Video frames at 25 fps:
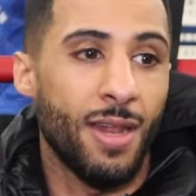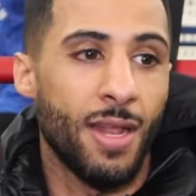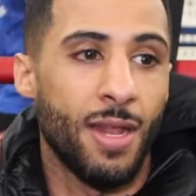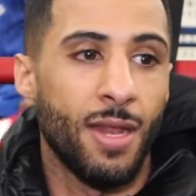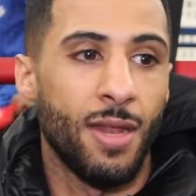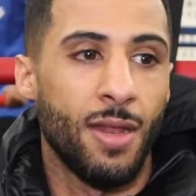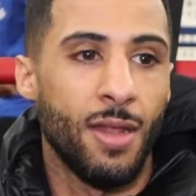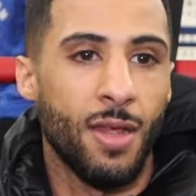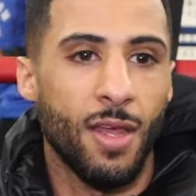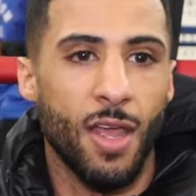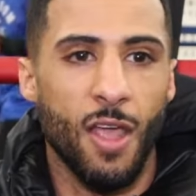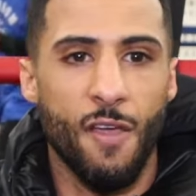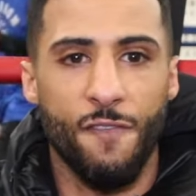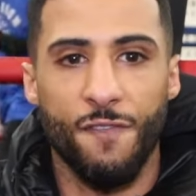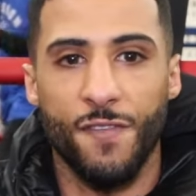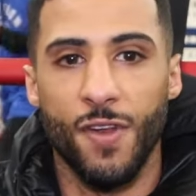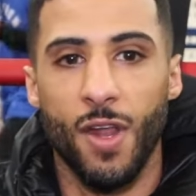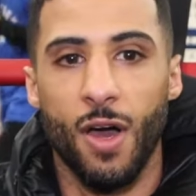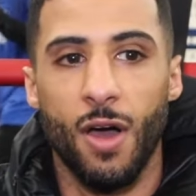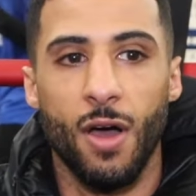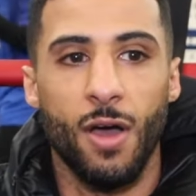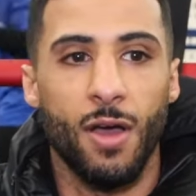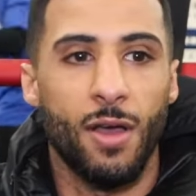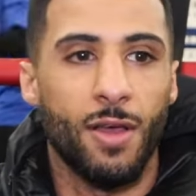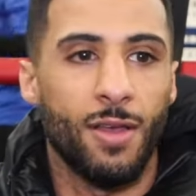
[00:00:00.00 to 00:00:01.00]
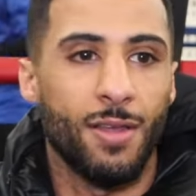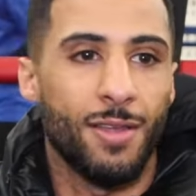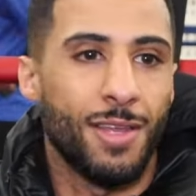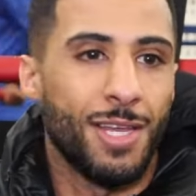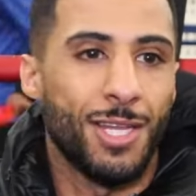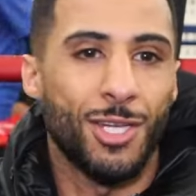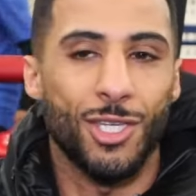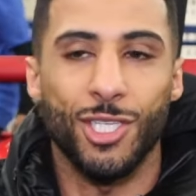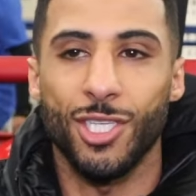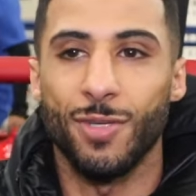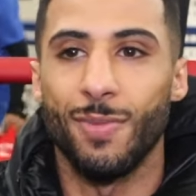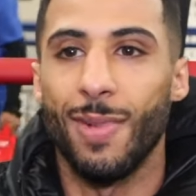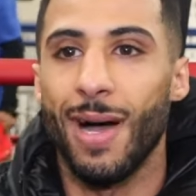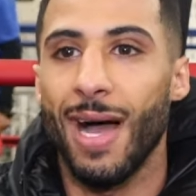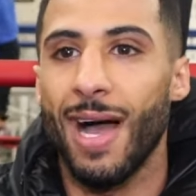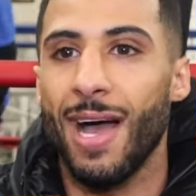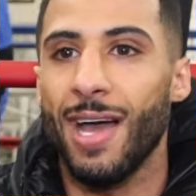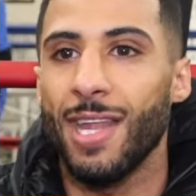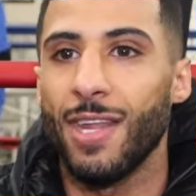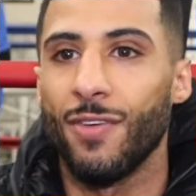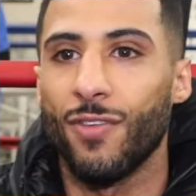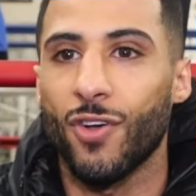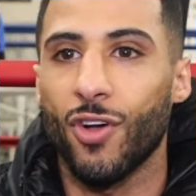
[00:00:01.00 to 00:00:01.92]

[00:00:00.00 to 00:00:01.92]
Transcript: And if not, it doesn't matter.